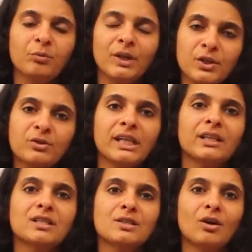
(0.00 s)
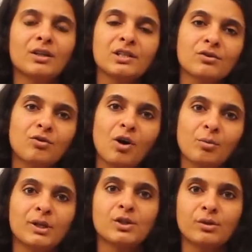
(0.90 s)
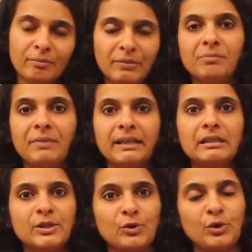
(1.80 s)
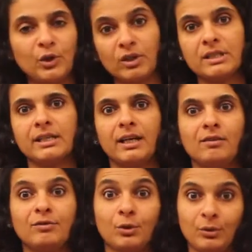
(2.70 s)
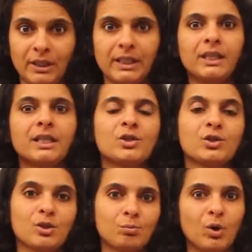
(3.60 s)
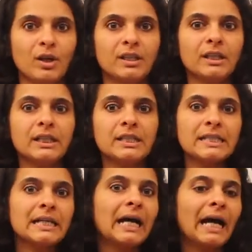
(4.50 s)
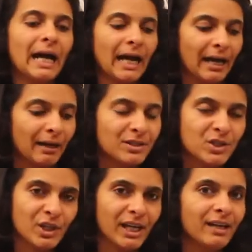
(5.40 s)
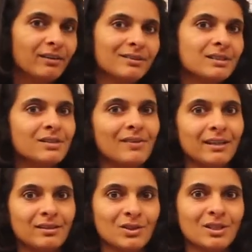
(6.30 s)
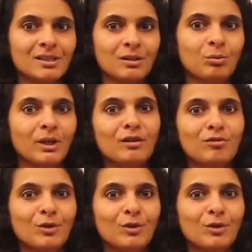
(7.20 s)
when you take this knowledge forward to implement it on yourself, your colleagues, your subordinates, share the strategies that work